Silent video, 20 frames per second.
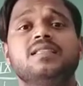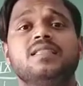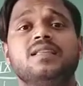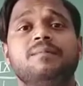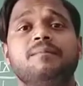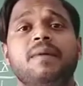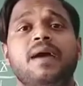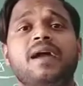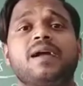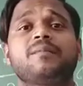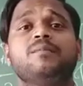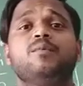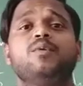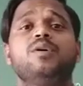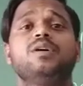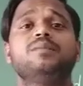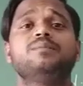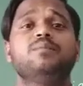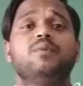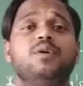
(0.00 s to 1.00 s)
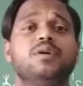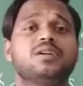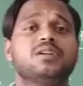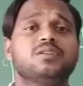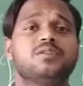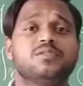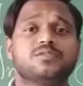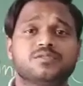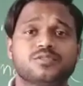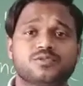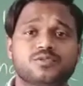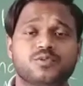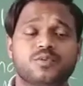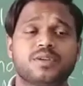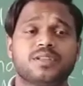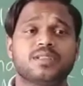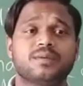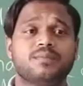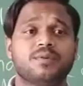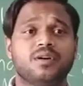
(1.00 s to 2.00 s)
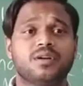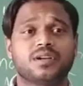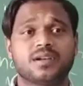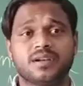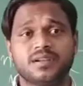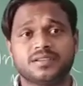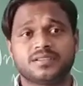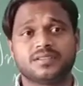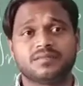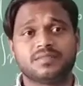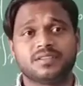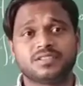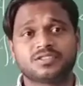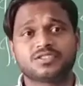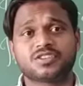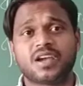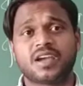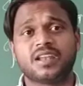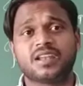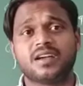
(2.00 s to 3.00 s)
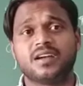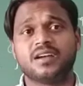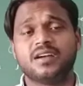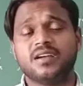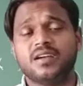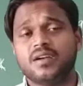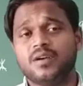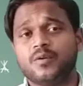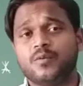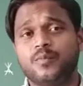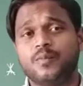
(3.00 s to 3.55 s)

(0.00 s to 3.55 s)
the McMahon border also showing the border region with China,